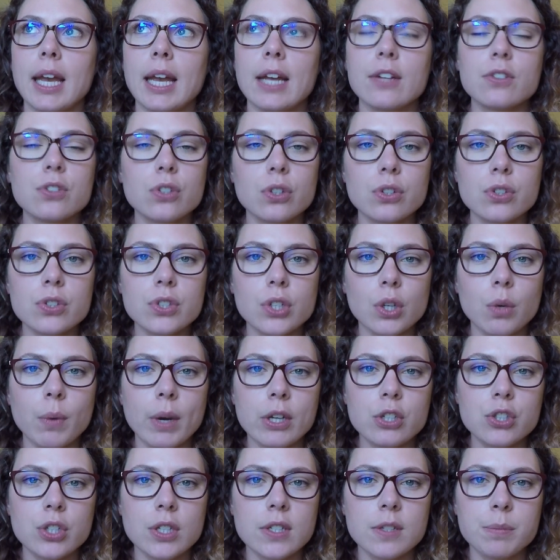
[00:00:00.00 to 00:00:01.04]
answers to
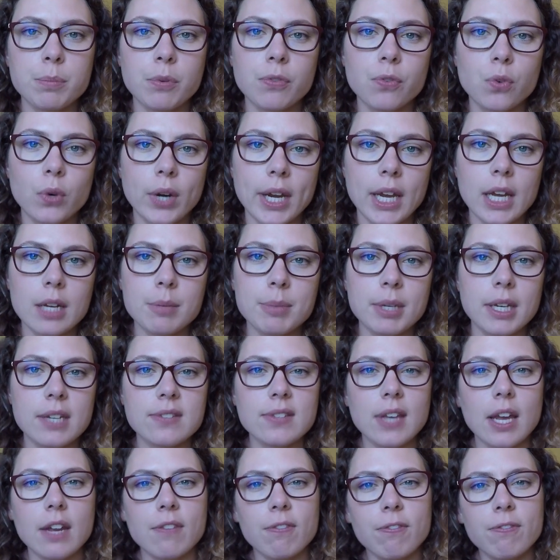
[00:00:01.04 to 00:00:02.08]
questions beforehand,
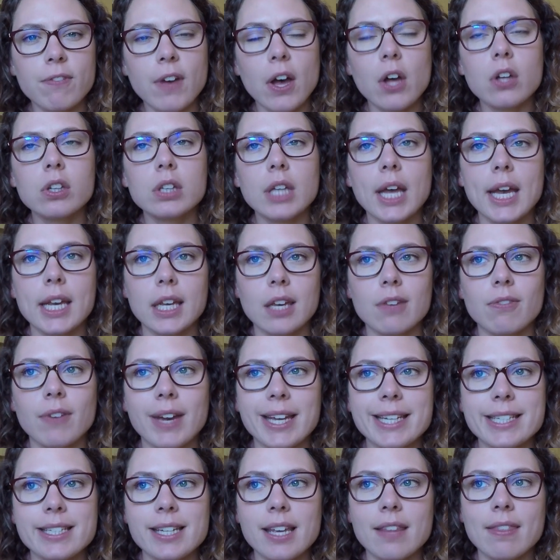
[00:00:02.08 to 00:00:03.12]
because I felt like if
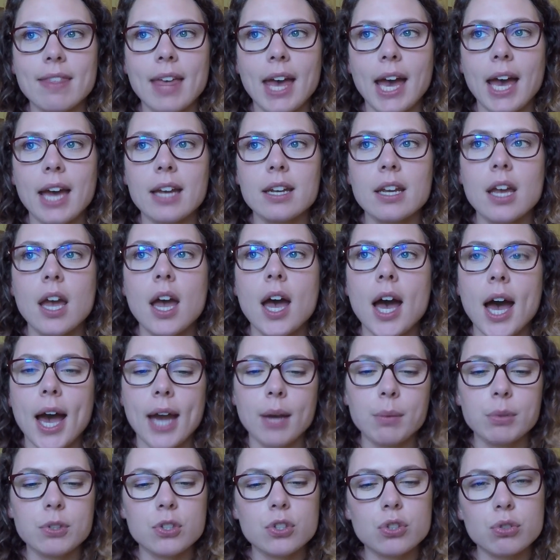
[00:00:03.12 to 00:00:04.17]
I did that,
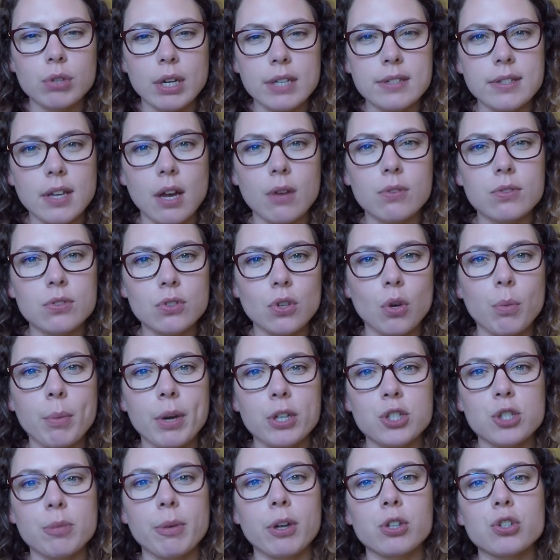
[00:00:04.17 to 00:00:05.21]
I would stress out so
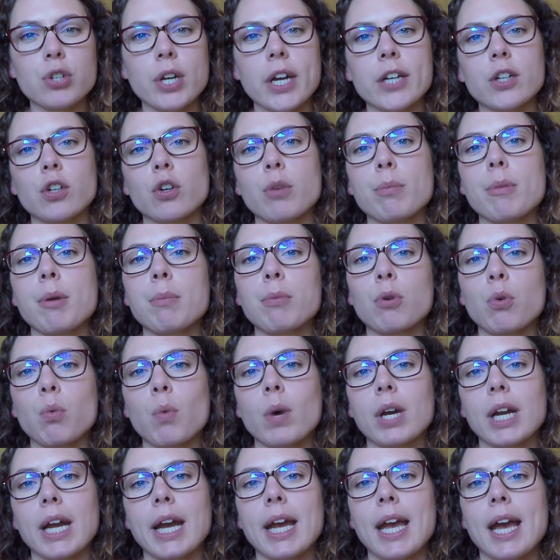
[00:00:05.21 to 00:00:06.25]
much about trying to remember
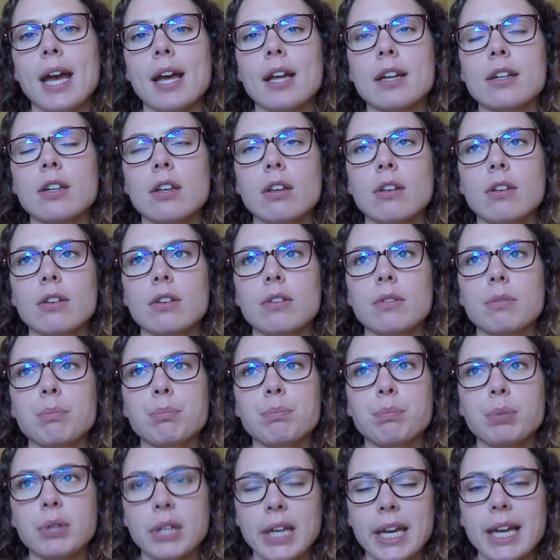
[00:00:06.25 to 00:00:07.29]
what I had
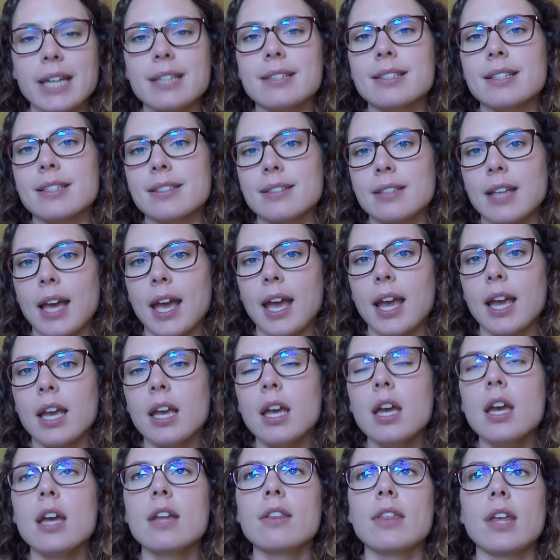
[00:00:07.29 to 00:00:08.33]
planned to say
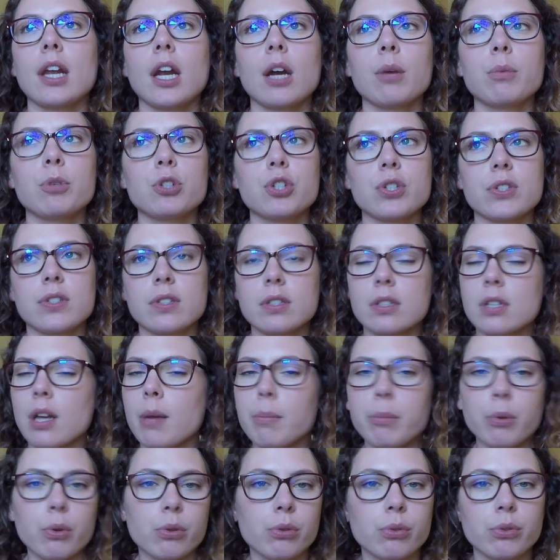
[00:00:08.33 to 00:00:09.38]
that I would just
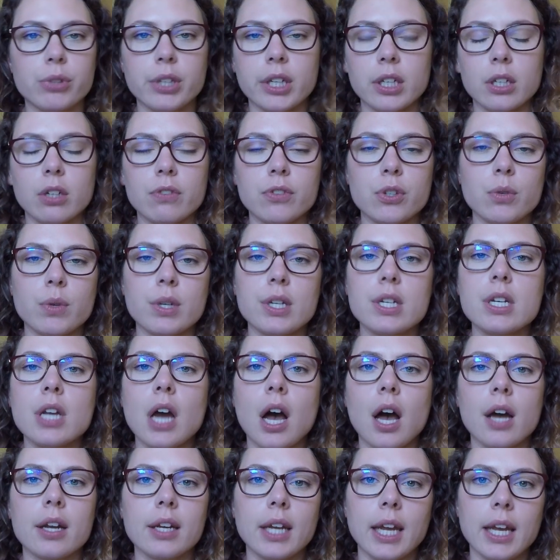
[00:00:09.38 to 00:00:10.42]
stumble through the interview and
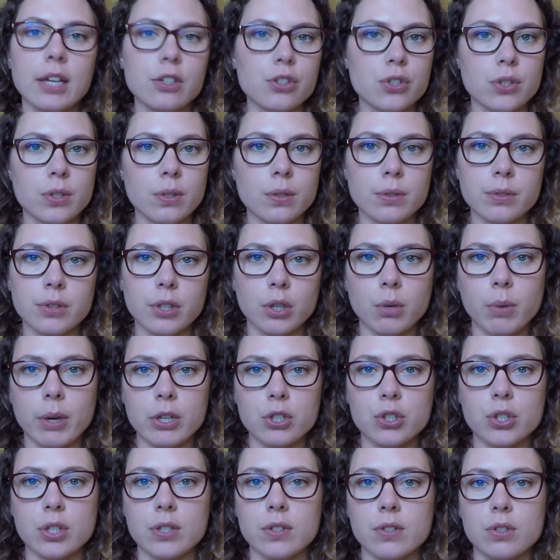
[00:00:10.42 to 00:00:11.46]
not answer the
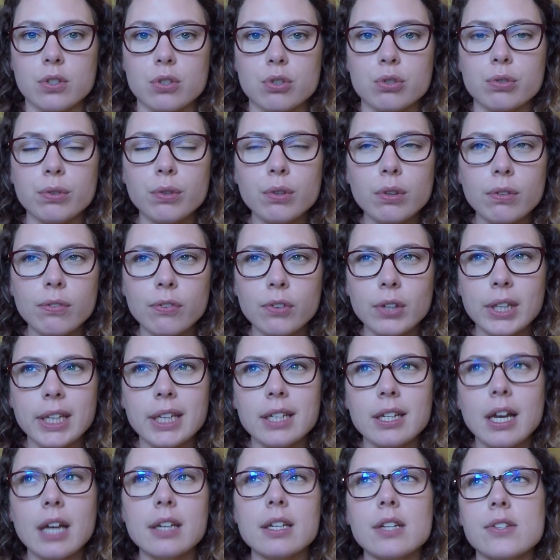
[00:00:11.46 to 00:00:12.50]
questions truthfully,
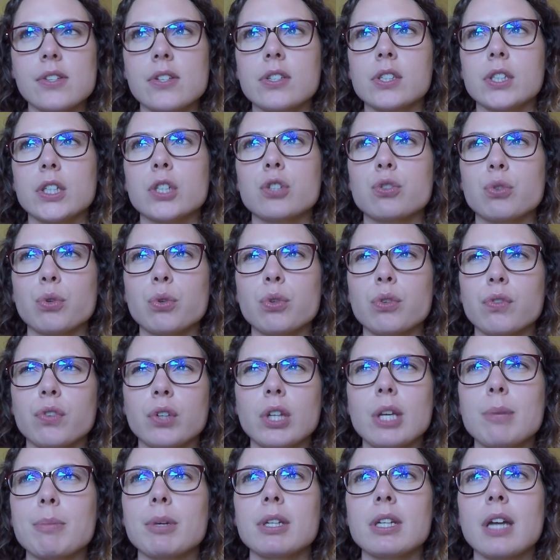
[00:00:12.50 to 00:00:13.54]
not necessarily
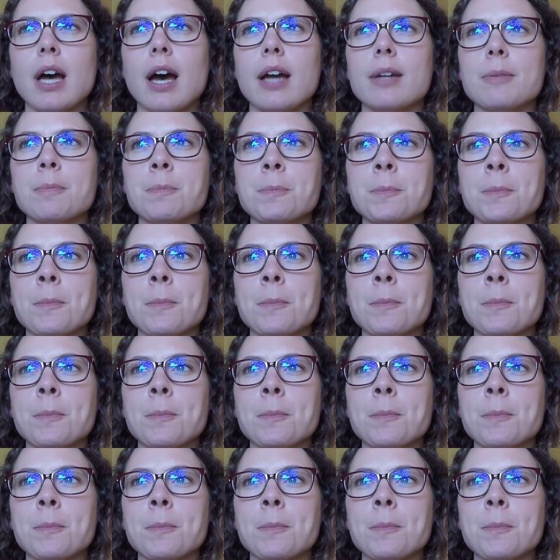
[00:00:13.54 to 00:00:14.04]
truthfully, but not